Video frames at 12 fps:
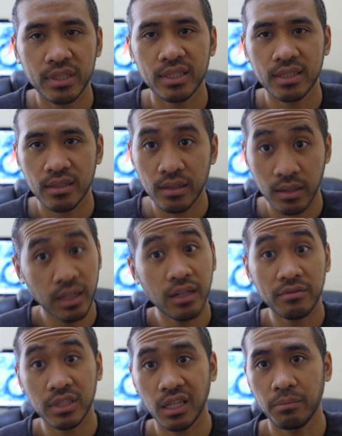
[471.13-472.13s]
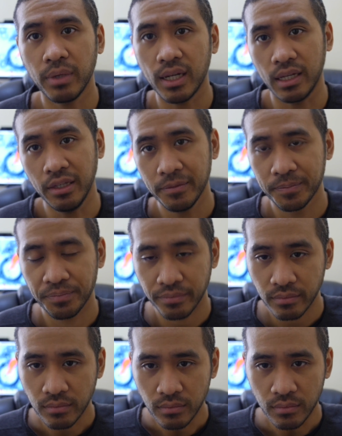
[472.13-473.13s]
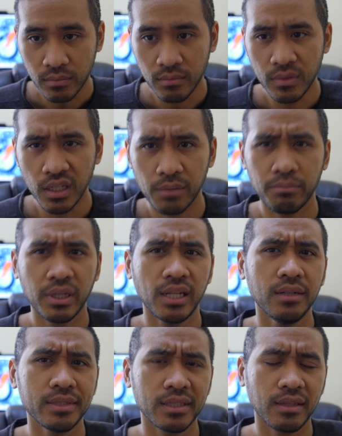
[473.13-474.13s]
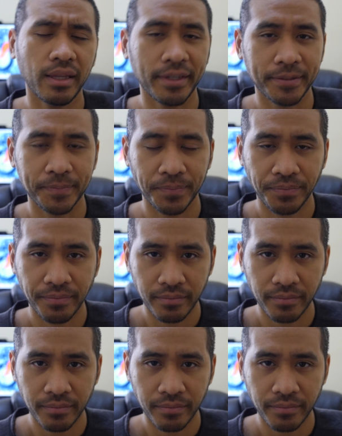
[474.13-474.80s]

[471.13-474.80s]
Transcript: which is enough to get by. But here's the thing.